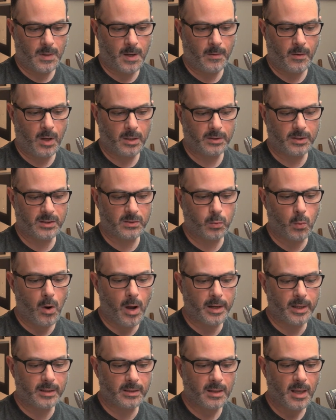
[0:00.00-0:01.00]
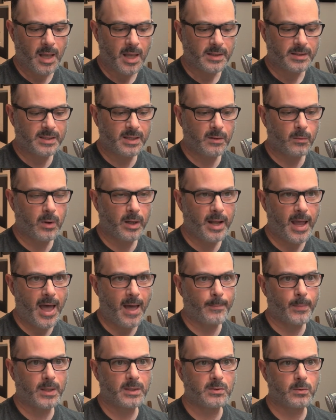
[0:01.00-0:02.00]
I uh, just want it. See what
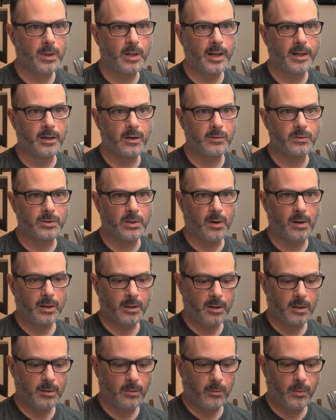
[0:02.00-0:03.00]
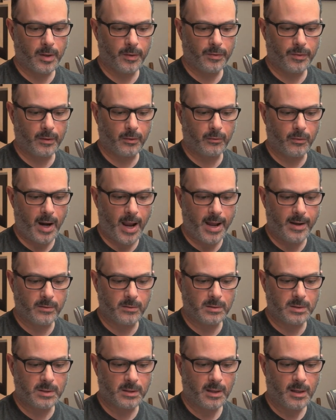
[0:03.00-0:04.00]
happens when I go darker with the
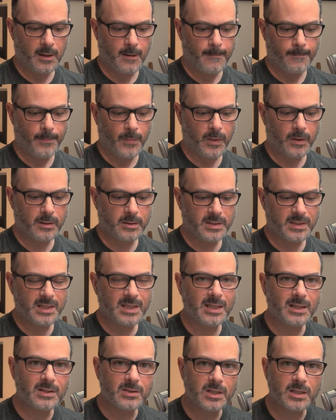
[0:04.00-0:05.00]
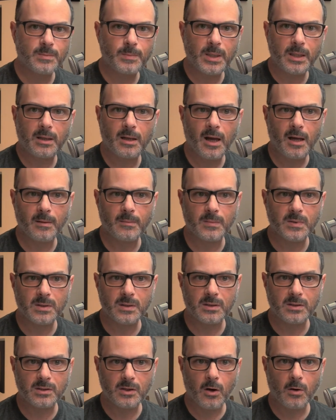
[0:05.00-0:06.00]
ground? The scene just
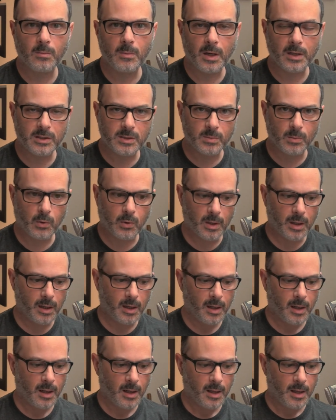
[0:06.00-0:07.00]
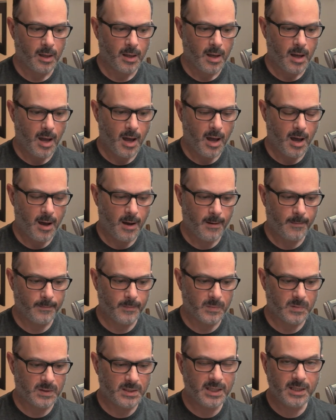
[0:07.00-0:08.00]
becomes so much more
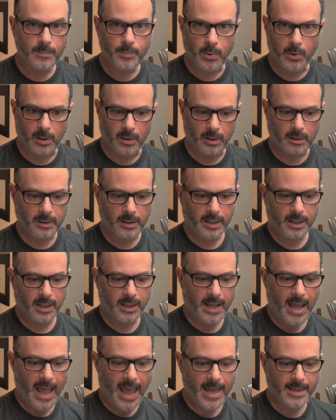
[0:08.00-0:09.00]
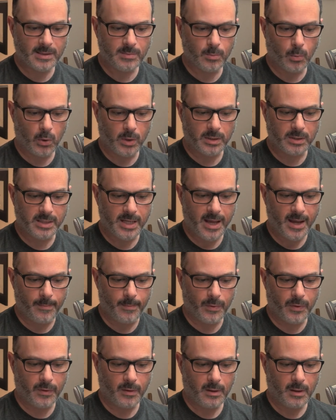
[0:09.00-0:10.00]
um, deeper. Like it has more
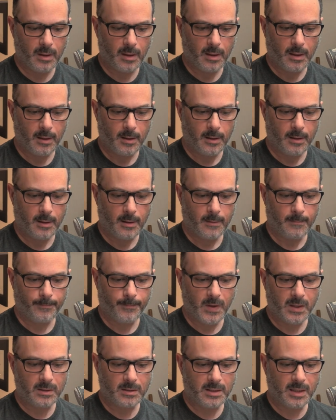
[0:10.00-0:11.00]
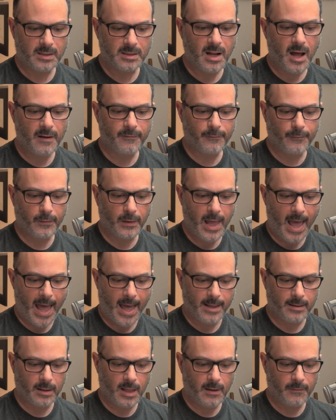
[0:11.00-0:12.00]
depth. It, it's not flat.